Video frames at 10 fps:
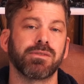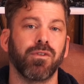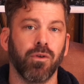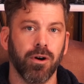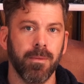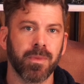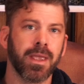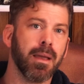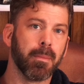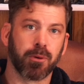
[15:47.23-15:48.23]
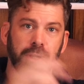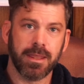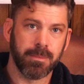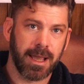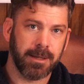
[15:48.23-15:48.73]
for, print
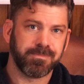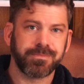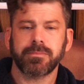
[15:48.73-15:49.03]
them out,